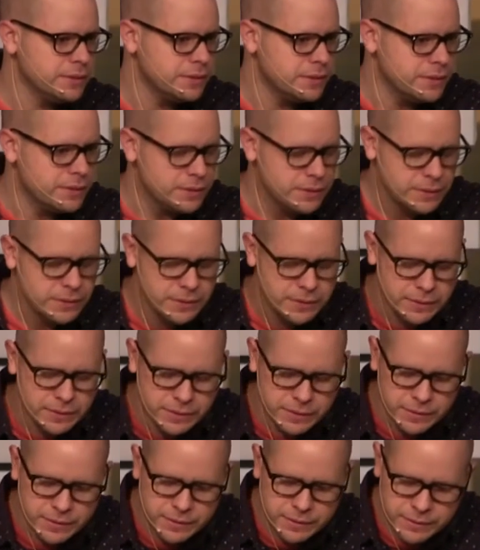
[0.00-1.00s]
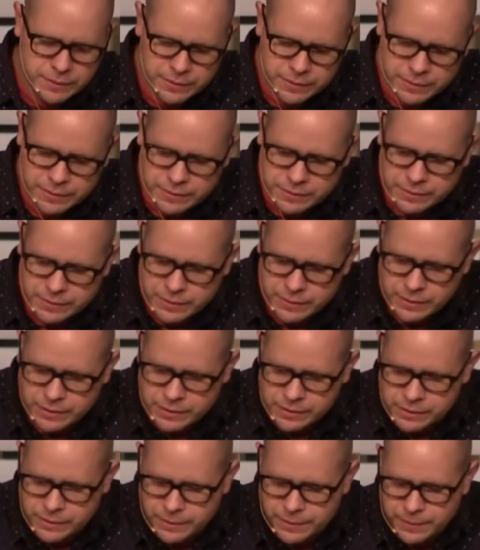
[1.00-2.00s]

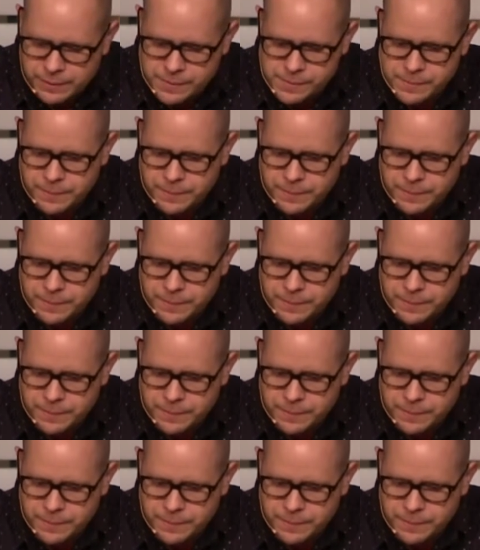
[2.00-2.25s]
(no one is talking)